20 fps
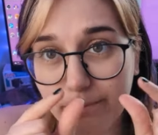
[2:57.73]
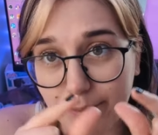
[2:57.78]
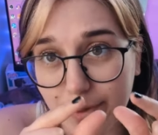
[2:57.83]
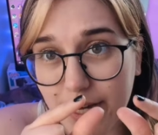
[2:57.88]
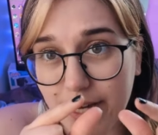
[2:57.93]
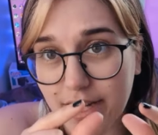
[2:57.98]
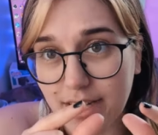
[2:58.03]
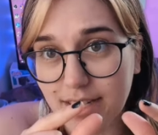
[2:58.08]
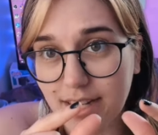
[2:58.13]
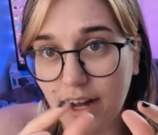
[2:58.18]

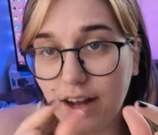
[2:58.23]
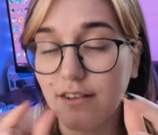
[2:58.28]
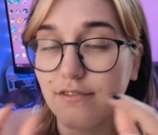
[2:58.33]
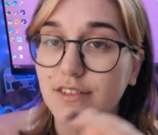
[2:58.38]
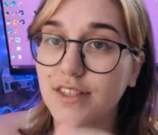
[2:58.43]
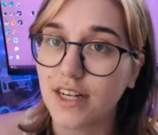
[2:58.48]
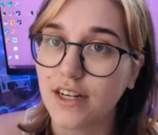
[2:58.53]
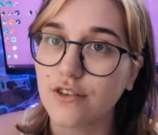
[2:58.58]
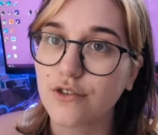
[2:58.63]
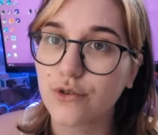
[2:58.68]
bit of
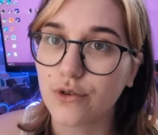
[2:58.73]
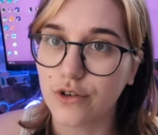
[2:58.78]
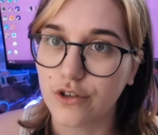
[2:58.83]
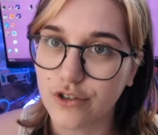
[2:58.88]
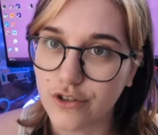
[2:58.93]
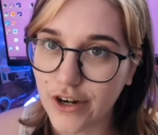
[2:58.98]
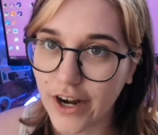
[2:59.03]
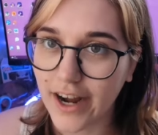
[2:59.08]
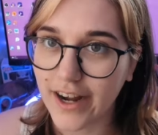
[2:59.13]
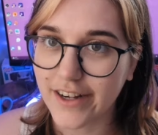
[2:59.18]
sexual
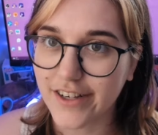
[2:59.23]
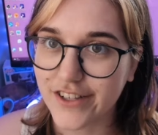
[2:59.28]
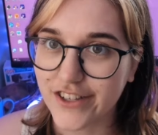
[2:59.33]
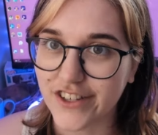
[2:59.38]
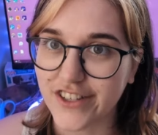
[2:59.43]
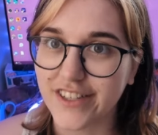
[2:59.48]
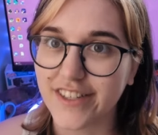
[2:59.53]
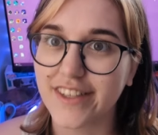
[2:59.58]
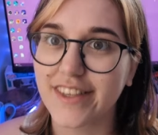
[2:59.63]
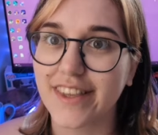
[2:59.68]

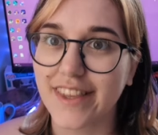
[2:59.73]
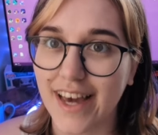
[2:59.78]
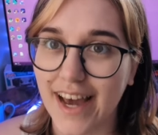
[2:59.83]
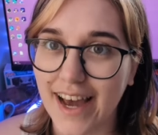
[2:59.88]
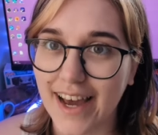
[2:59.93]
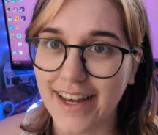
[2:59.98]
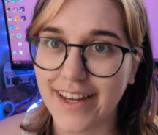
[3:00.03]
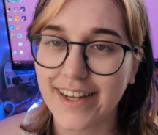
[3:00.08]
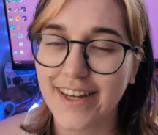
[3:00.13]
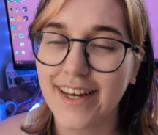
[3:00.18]
attraction
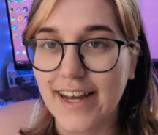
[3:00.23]
that